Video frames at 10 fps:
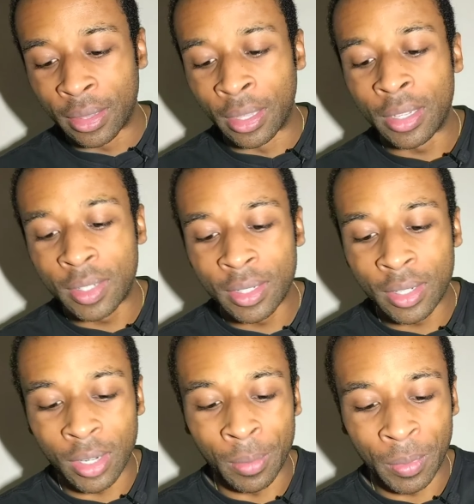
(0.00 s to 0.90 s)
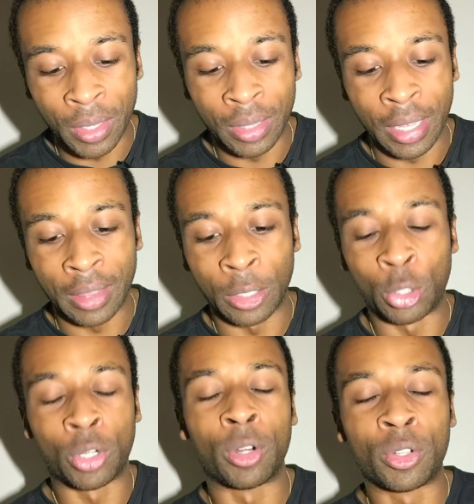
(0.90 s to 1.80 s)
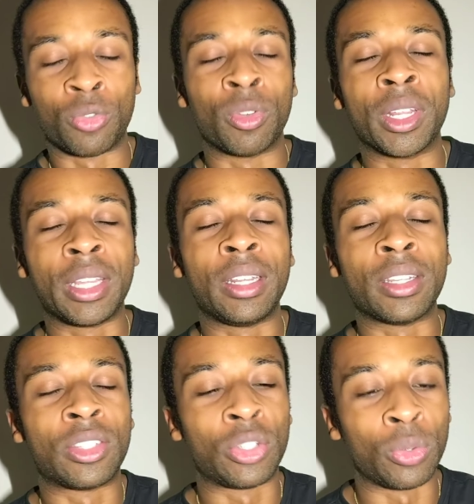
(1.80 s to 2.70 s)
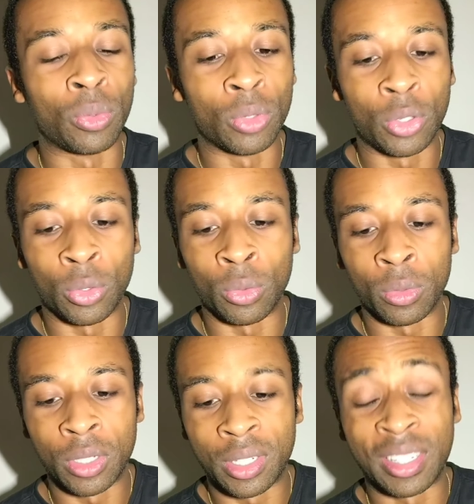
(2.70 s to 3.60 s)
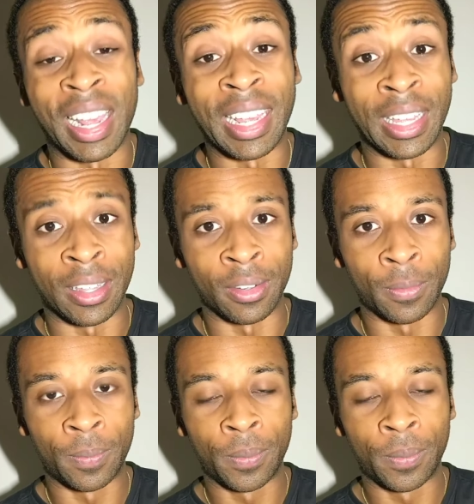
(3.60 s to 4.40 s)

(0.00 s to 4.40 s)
This is something that the church really needs to stay in.